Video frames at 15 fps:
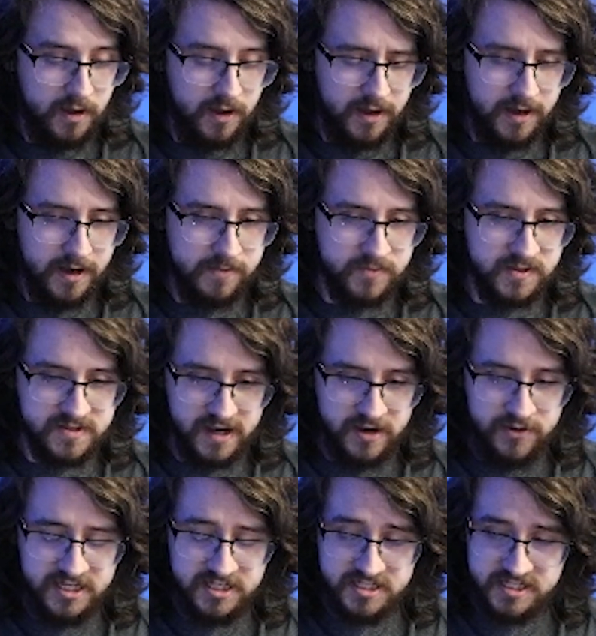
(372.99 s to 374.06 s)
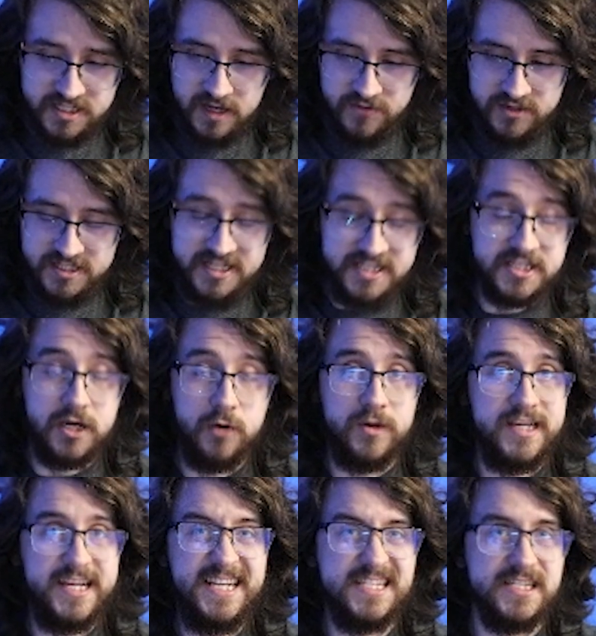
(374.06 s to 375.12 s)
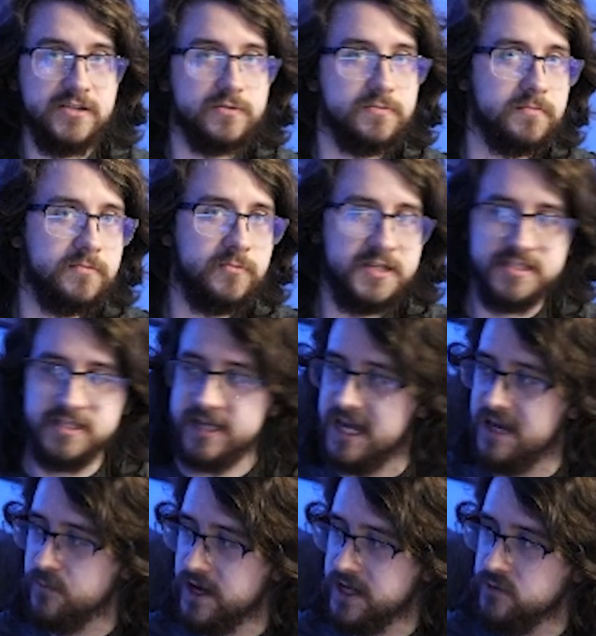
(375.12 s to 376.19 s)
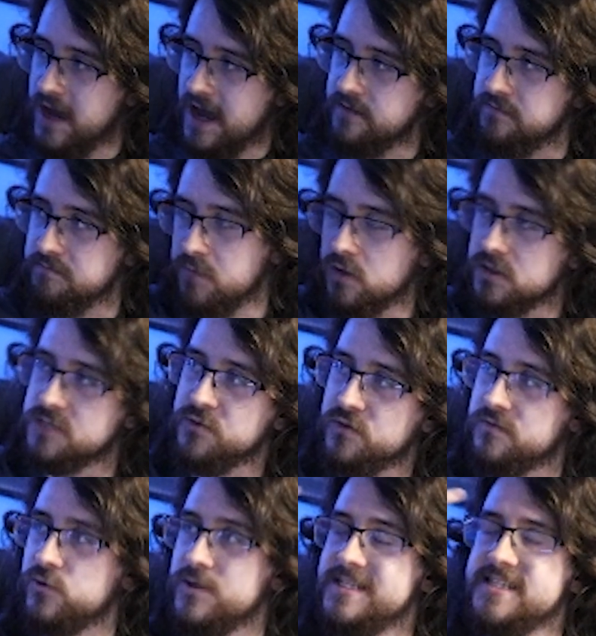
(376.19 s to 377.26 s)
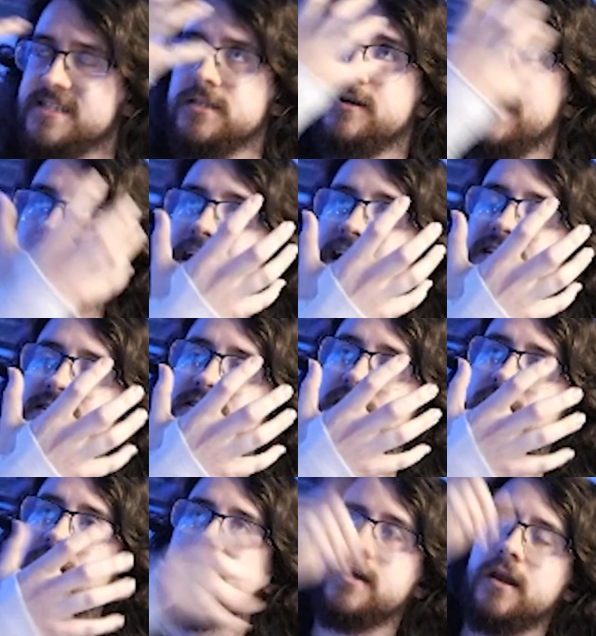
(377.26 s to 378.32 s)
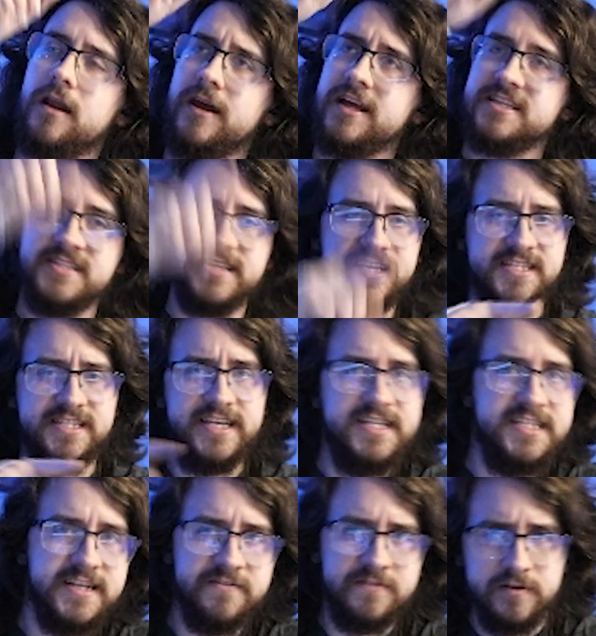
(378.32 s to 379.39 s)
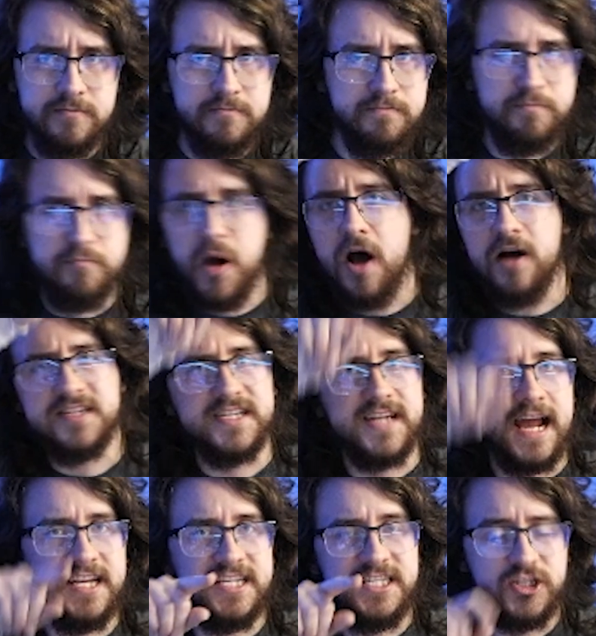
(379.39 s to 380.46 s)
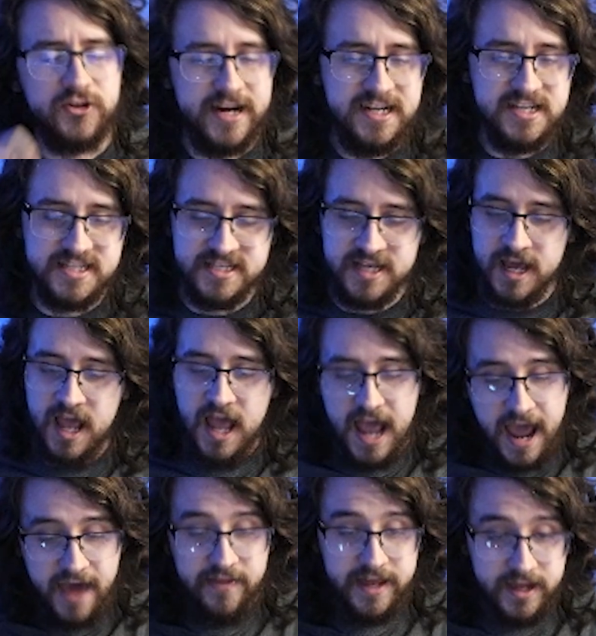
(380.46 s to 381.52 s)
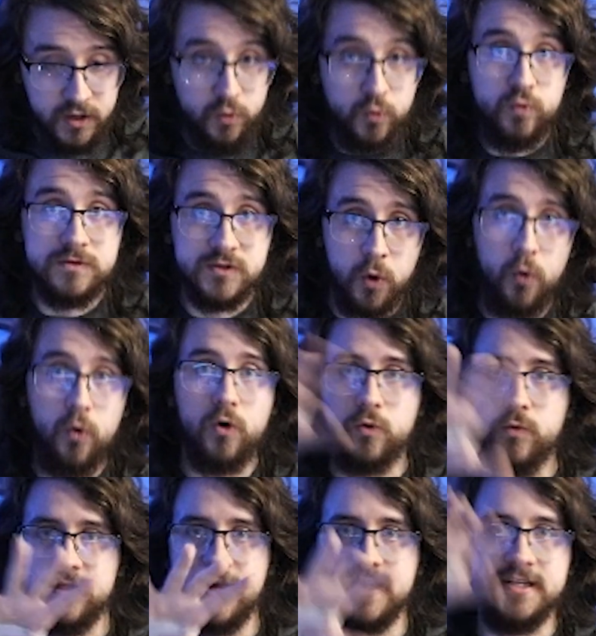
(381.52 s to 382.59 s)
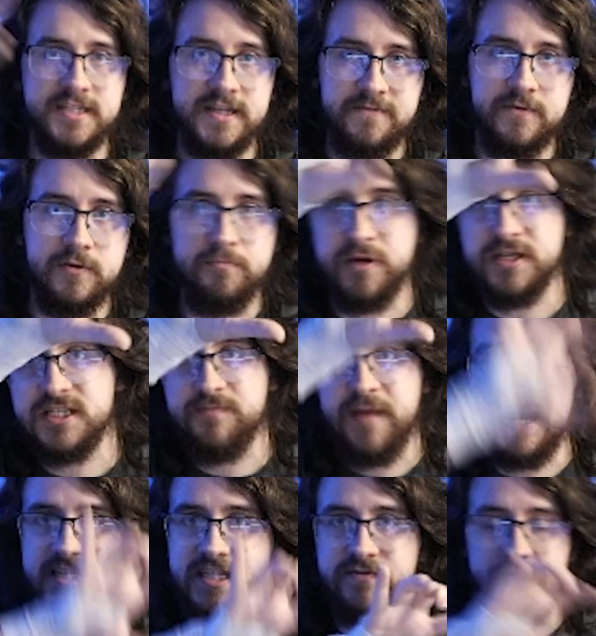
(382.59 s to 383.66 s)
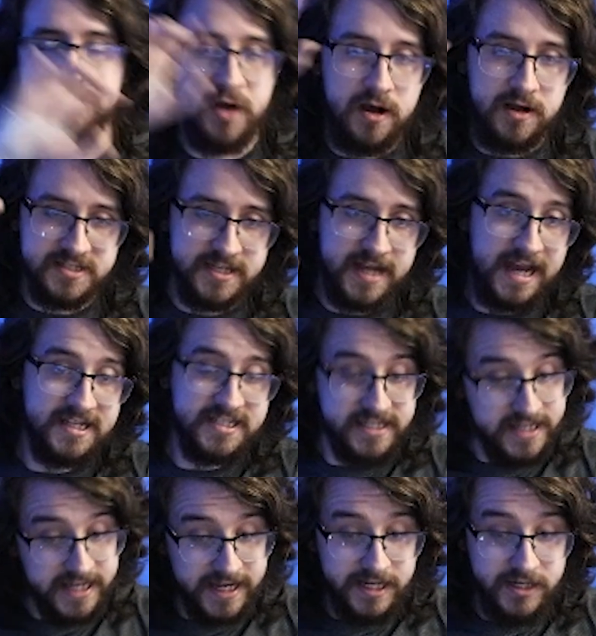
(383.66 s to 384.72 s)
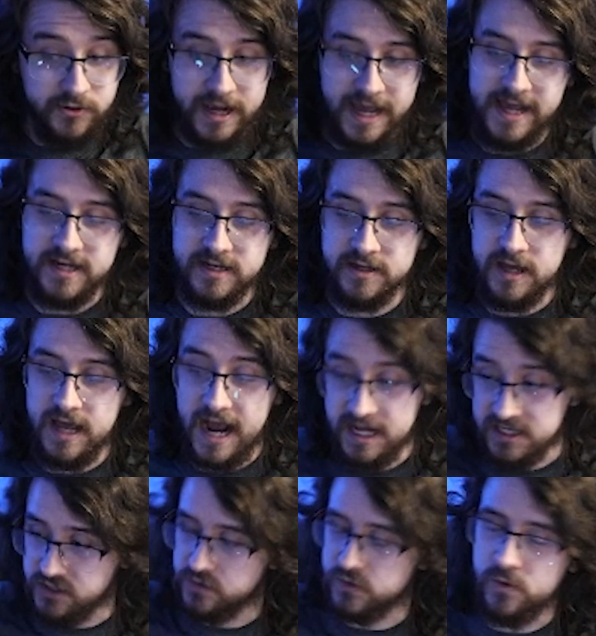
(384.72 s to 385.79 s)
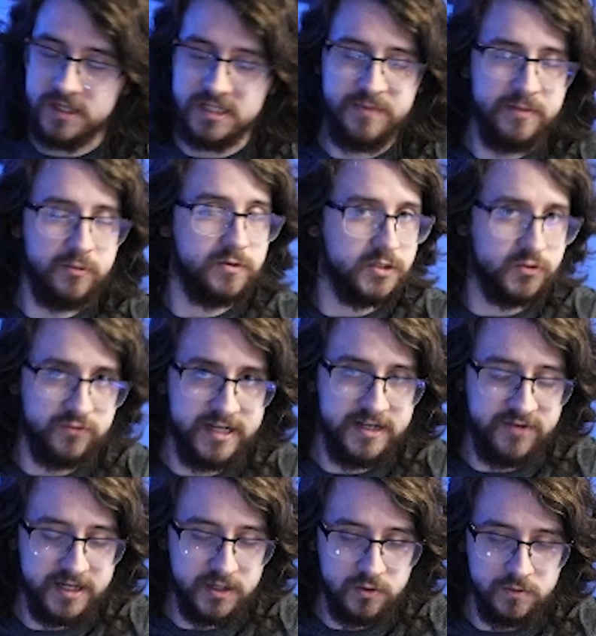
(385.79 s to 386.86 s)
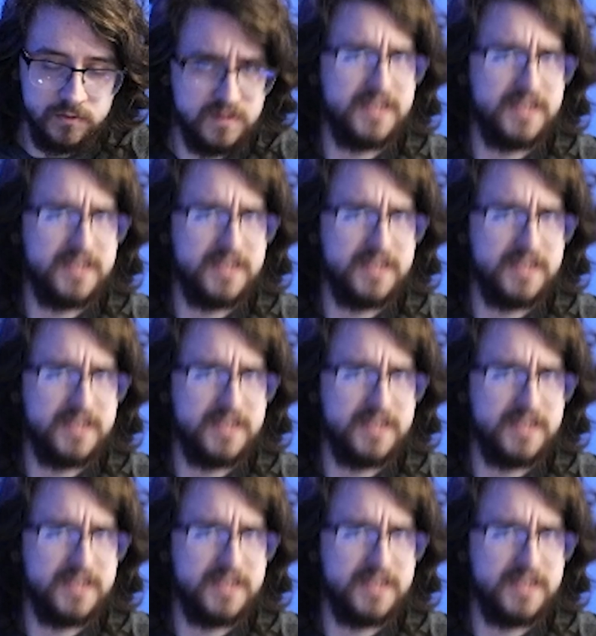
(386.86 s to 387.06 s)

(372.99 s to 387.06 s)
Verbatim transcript: Because I only just discovered Disco Elysium, which is a game where you have multiple voices in your heads that are like 16 different personality traits, and they all talk with like a different perspective and personality in your head as you're talking to people, which is really, really cool.